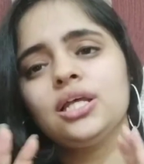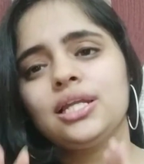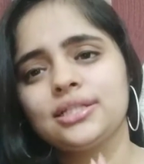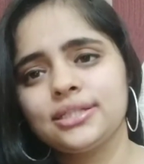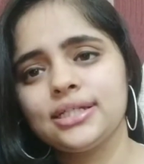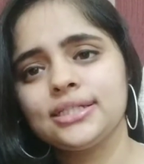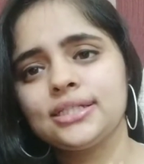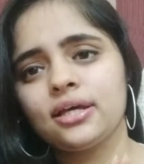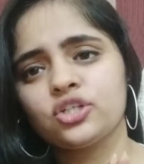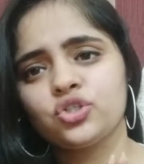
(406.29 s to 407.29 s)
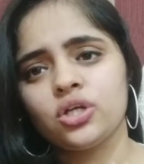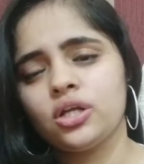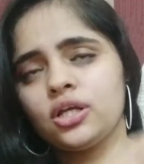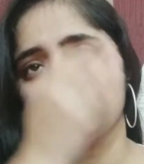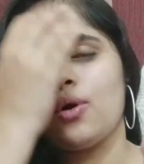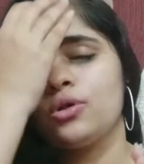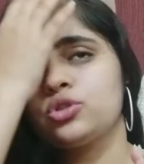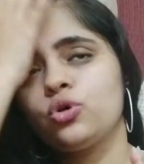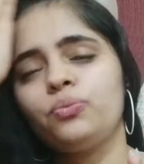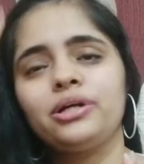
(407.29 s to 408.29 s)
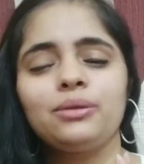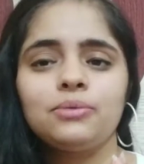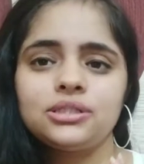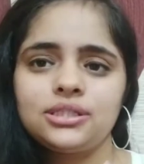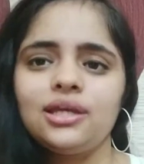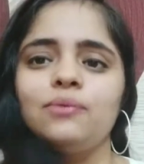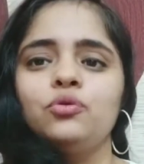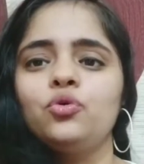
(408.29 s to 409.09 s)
The listening section is also pretty much same.